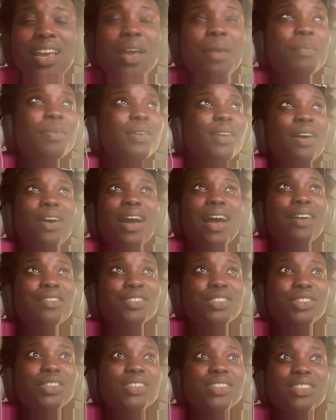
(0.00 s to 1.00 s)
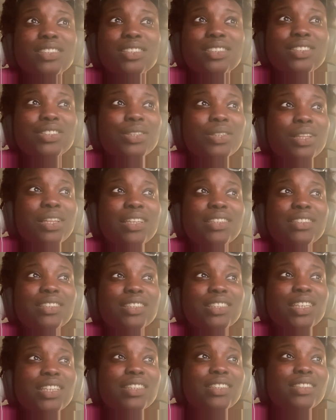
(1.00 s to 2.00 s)
But now I have to, because it's too late to
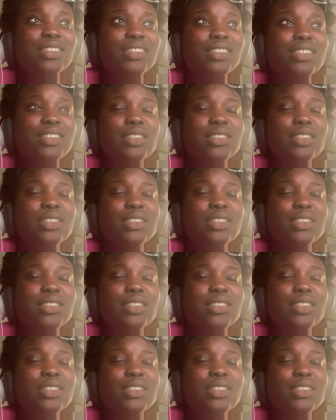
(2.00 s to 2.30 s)
change.